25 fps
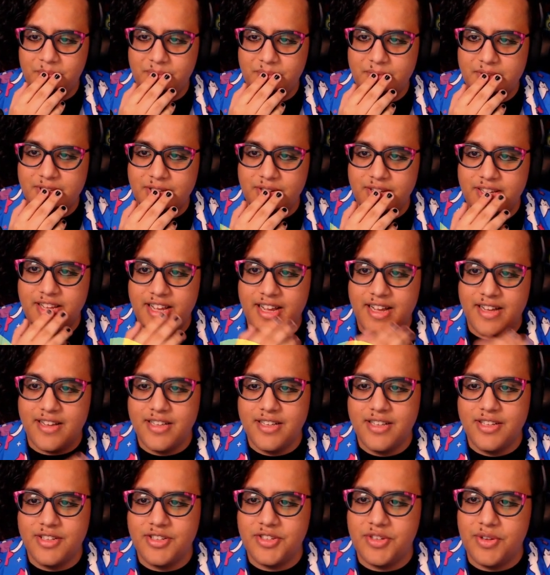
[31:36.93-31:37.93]
So yeah,
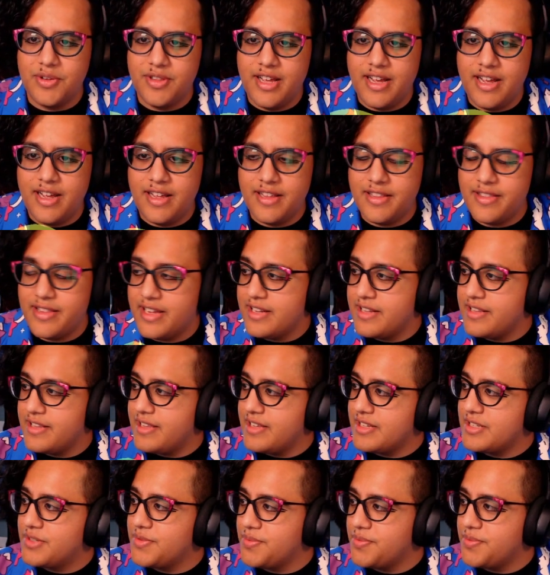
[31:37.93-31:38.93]
so
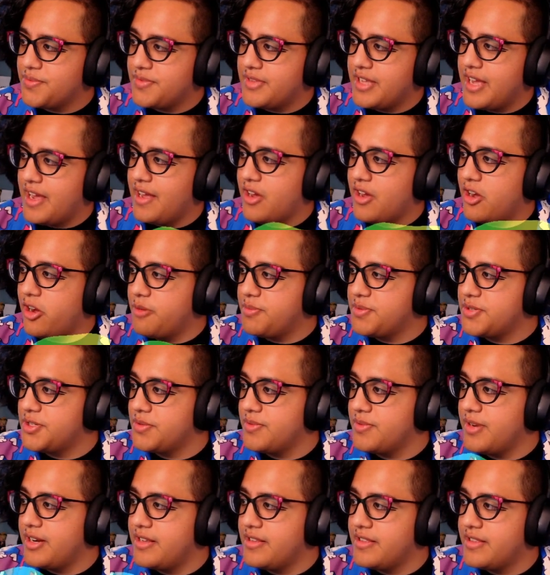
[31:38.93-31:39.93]
that's that option
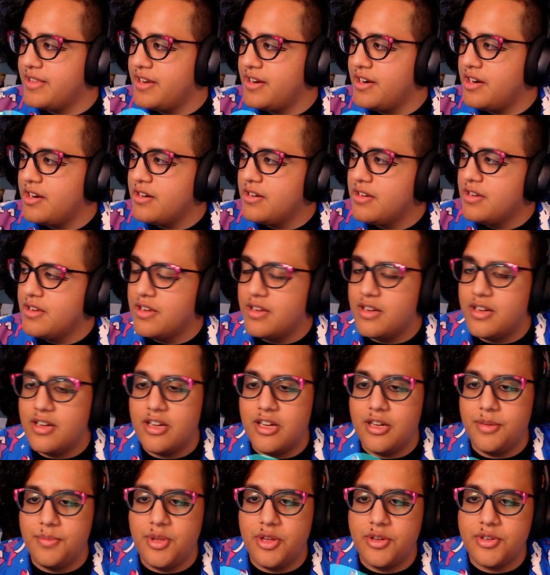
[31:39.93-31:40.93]
right there.
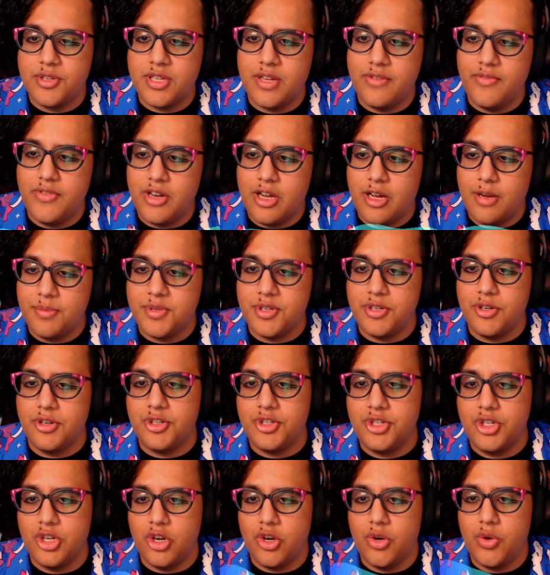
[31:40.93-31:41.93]
You also have an option to
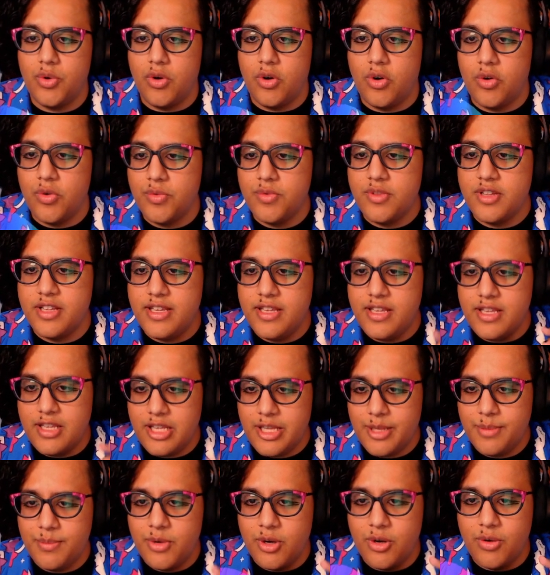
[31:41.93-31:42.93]
show only
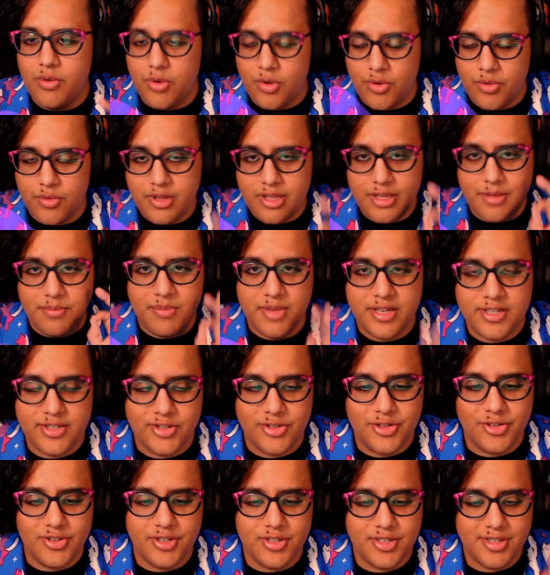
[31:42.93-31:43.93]
email only
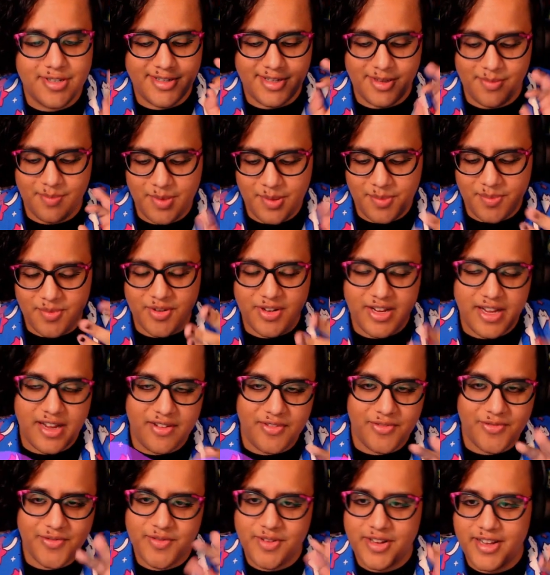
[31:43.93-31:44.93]
messages. Some people
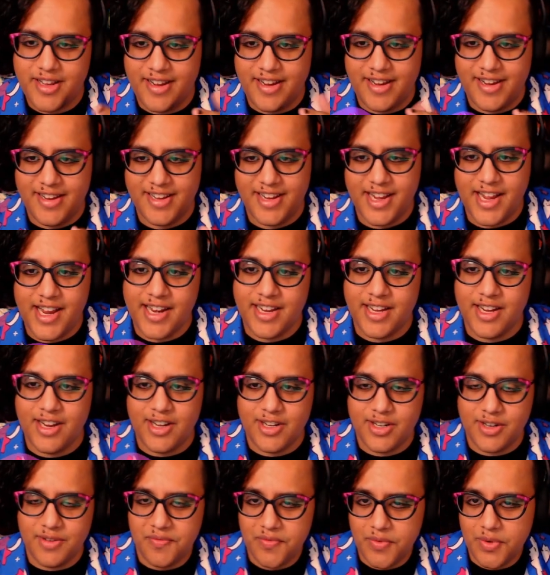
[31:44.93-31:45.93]
kind of
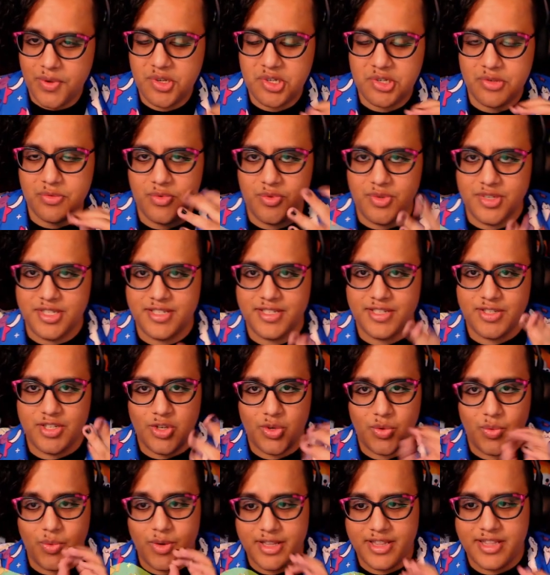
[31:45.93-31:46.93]
got confused as
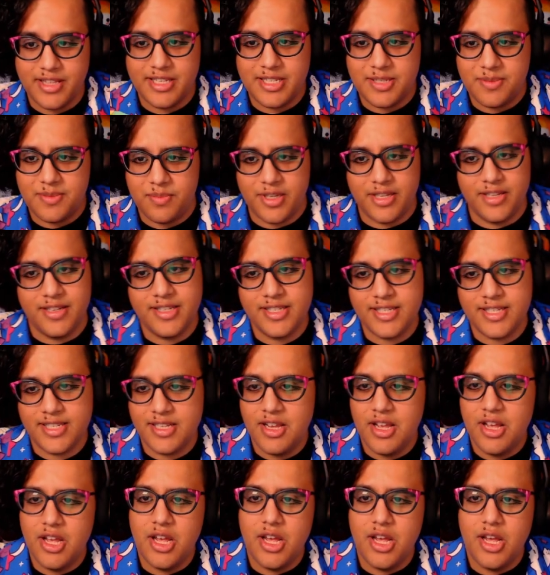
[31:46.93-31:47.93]
to what this means,
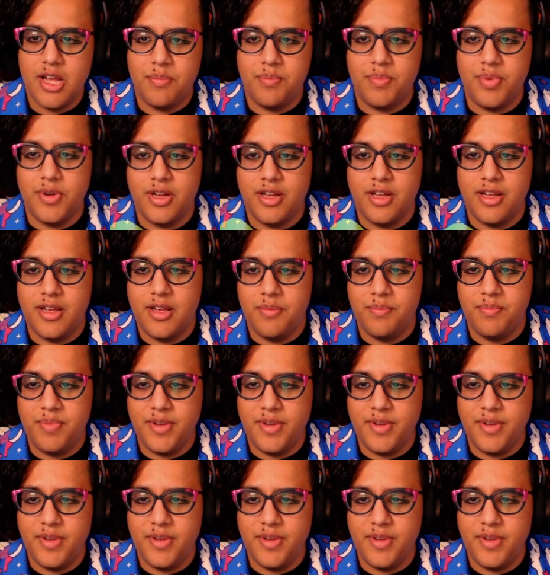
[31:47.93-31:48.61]
but